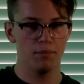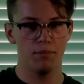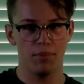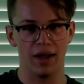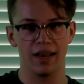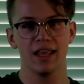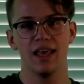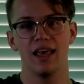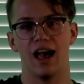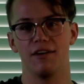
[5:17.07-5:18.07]
But
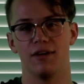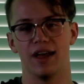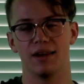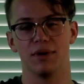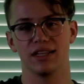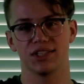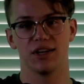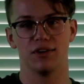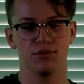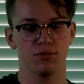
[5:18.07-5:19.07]
I find
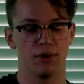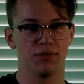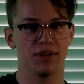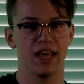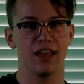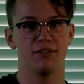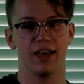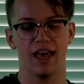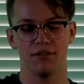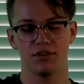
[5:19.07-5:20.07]
myself throughout the day, if I
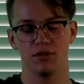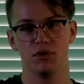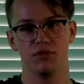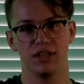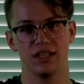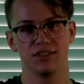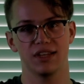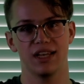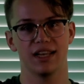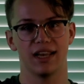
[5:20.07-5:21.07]
have to move these
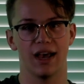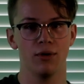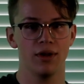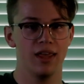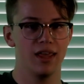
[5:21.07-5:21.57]
in and out,